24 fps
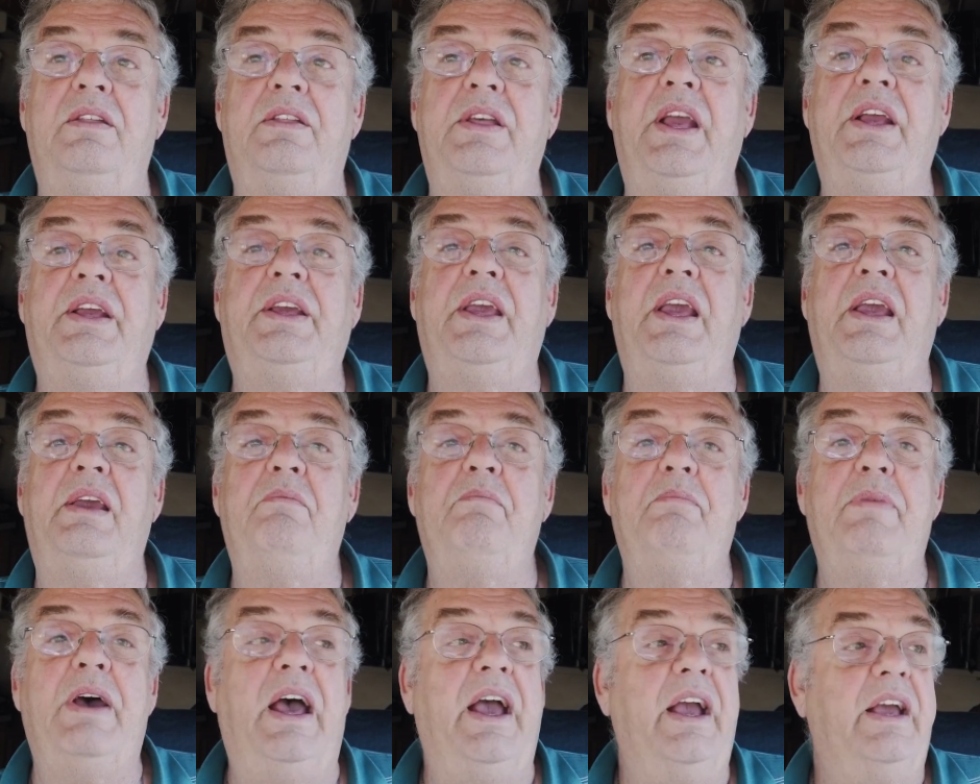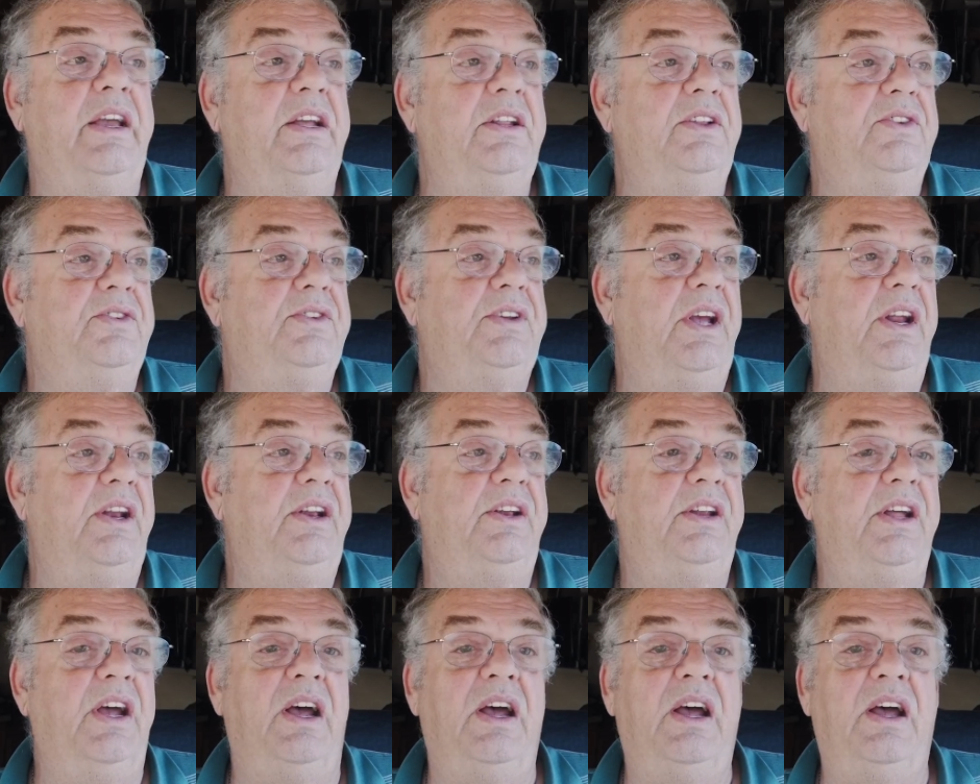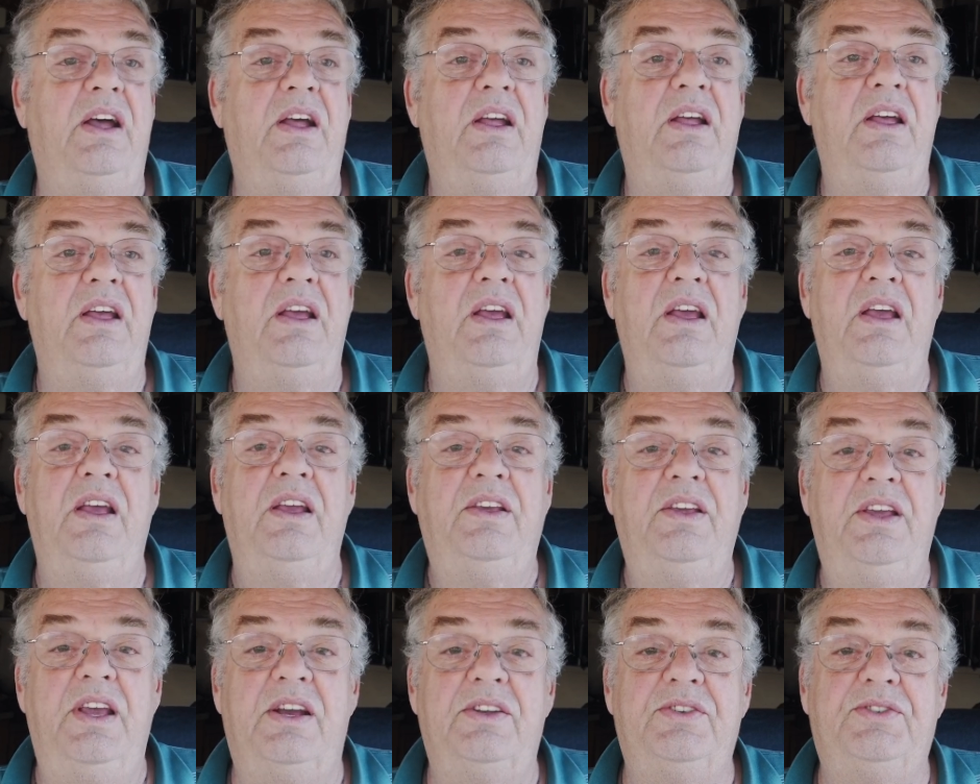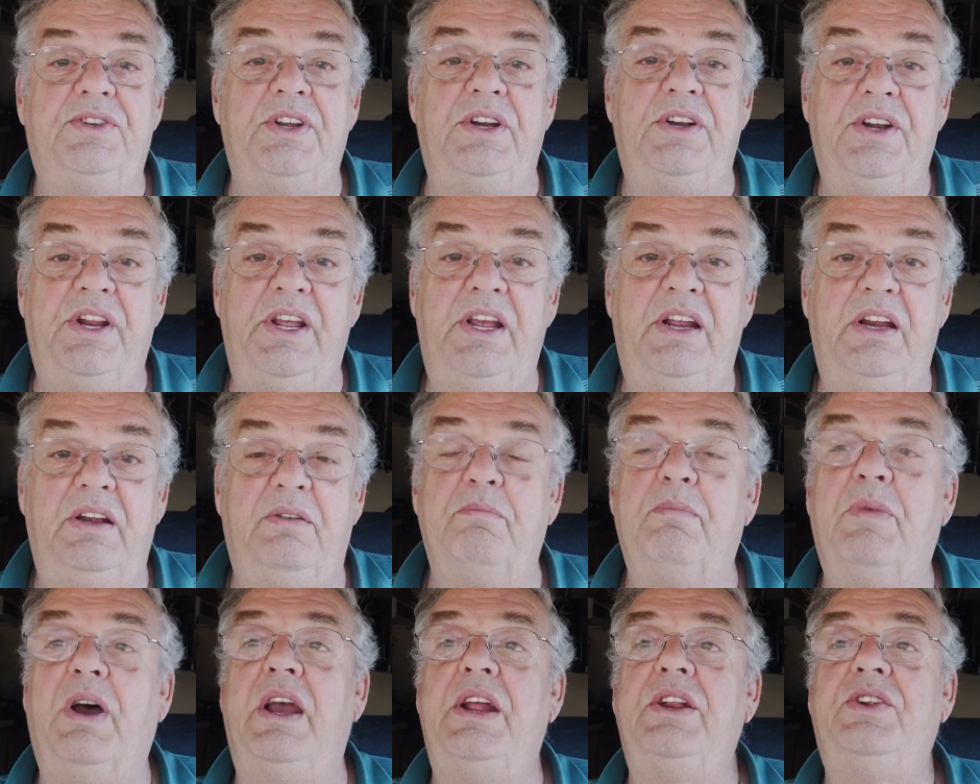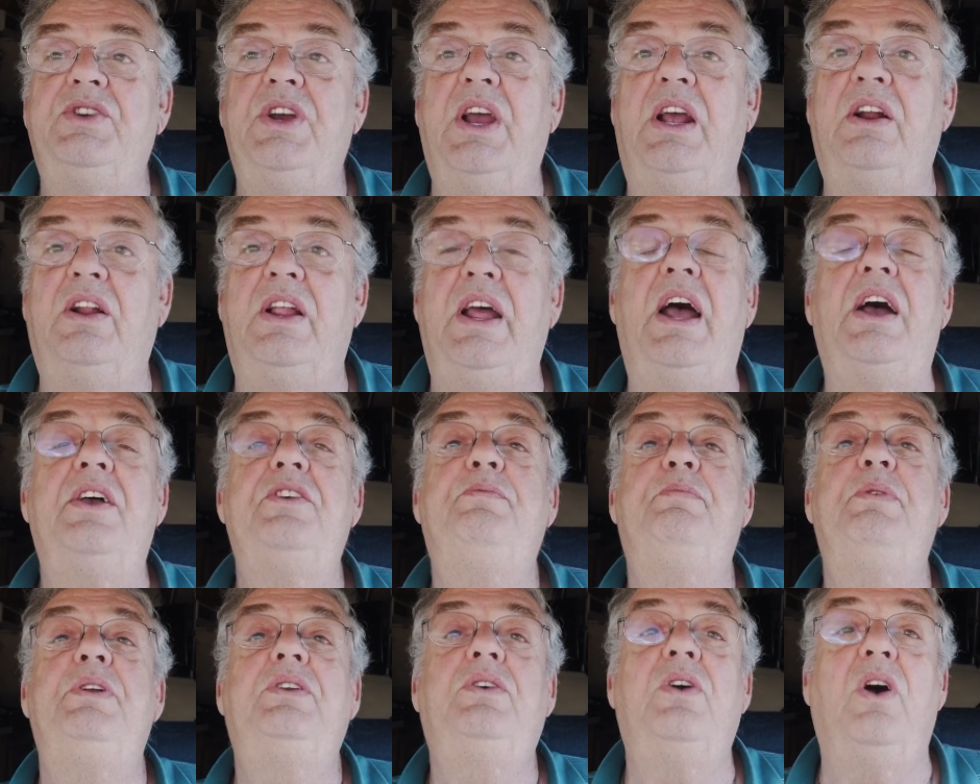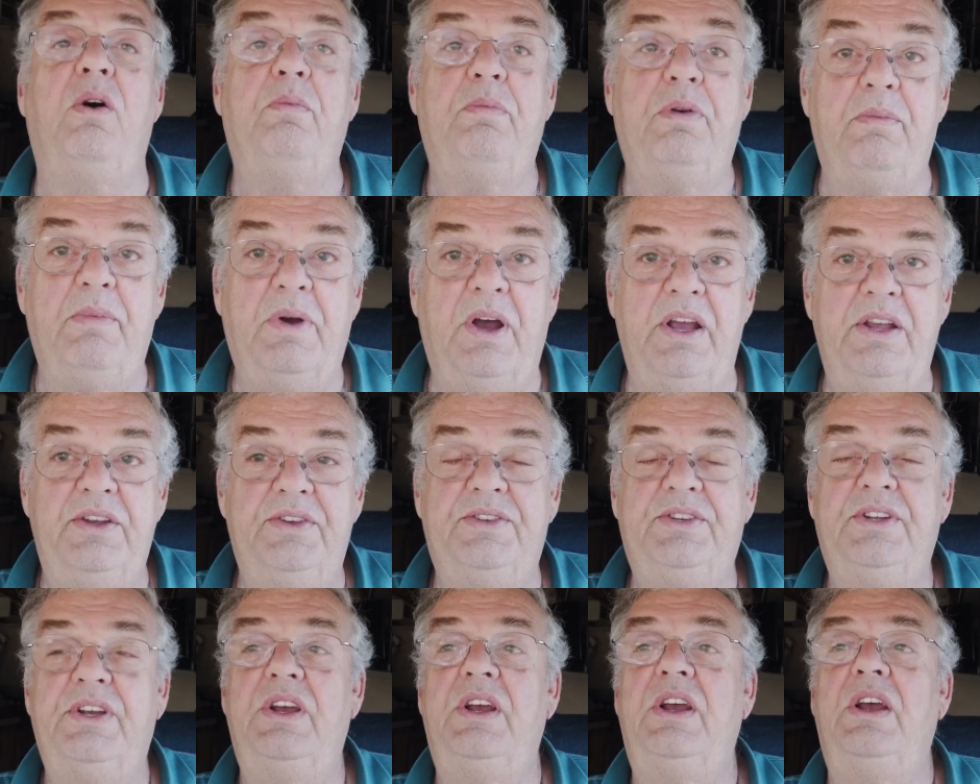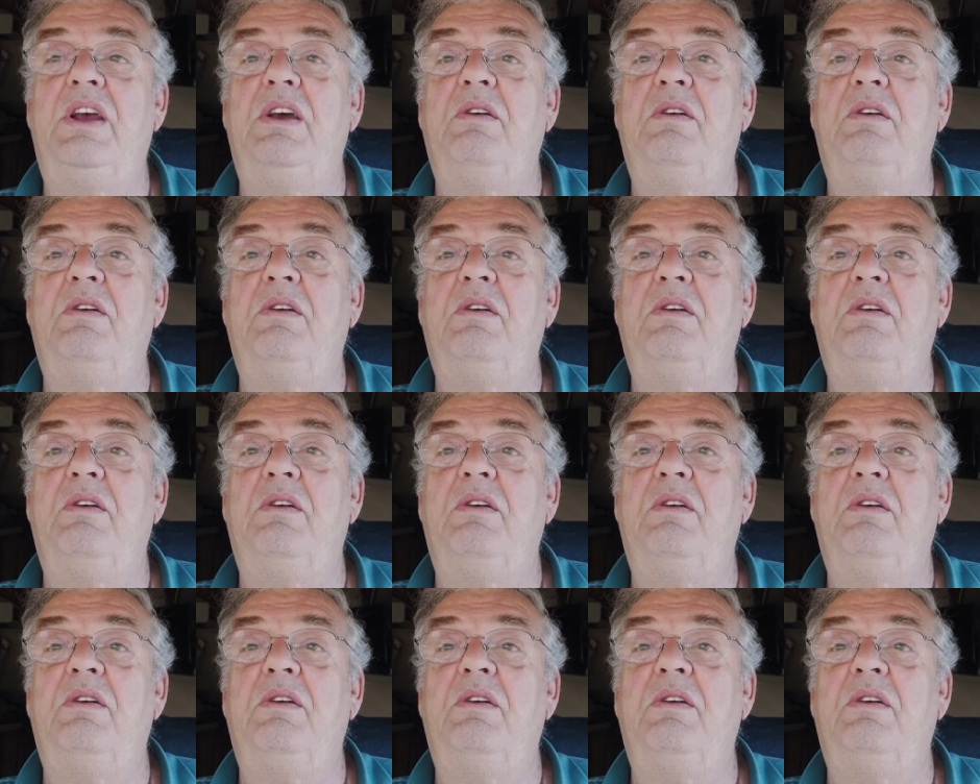They came back and said, yes, indeed, my channel has been compromised.